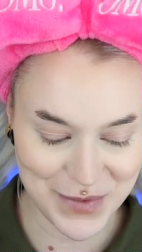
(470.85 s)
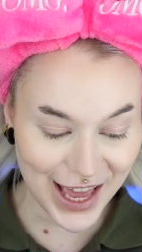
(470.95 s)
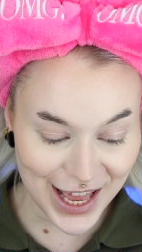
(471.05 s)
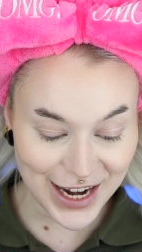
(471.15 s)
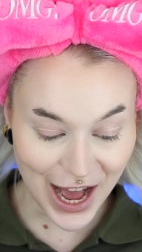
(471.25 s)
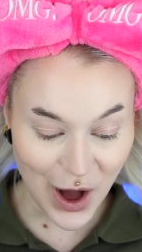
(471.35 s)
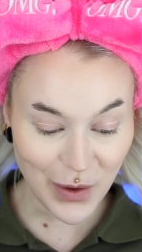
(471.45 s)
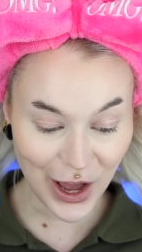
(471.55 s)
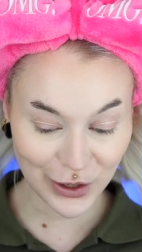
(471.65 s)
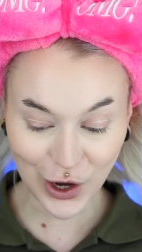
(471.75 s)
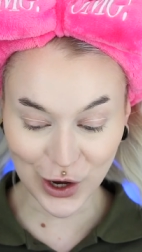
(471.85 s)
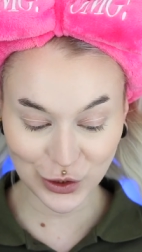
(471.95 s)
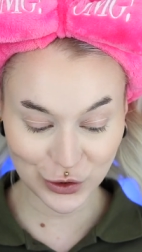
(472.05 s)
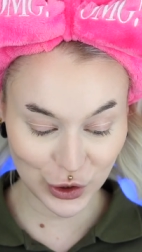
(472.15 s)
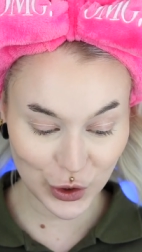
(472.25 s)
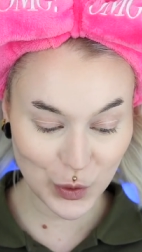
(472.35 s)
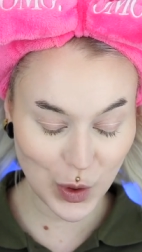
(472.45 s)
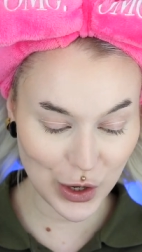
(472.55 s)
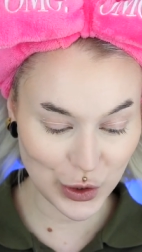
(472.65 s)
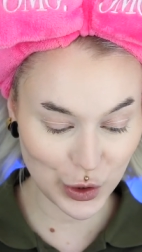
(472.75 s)
And now I got two
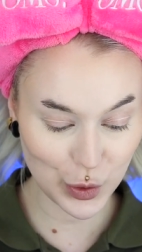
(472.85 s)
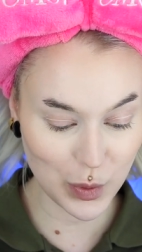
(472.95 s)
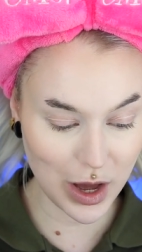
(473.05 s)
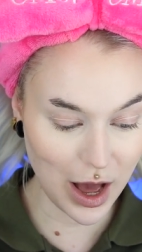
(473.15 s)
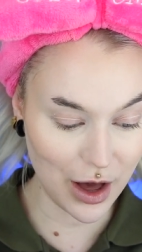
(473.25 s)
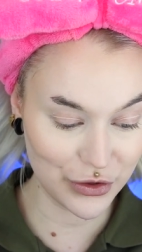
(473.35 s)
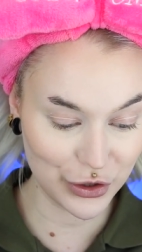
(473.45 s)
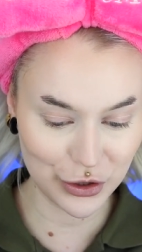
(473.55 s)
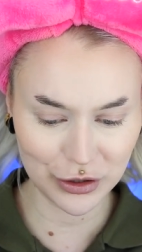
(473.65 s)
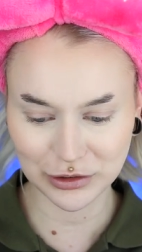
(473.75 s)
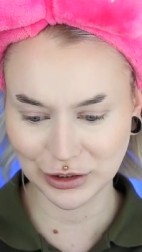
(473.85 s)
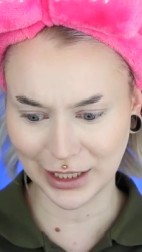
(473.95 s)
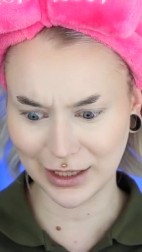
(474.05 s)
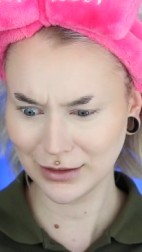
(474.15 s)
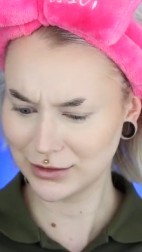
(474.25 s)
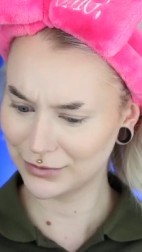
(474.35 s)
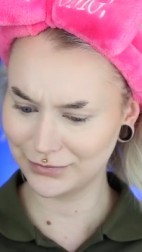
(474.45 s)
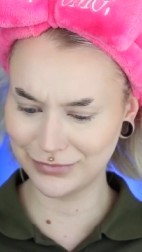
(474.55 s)
new other shades.